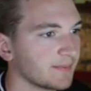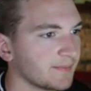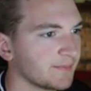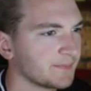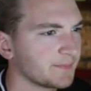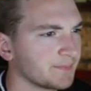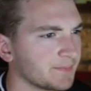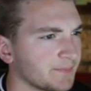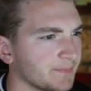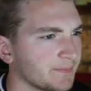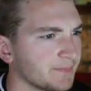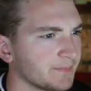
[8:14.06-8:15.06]

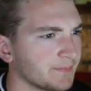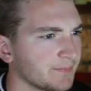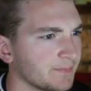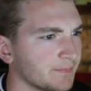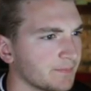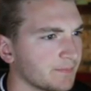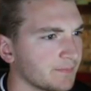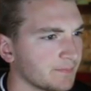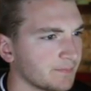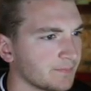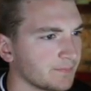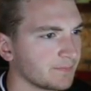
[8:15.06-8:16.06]

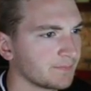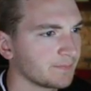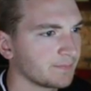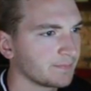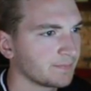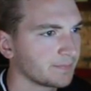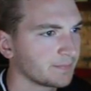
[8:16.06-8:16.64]
(no one is talking)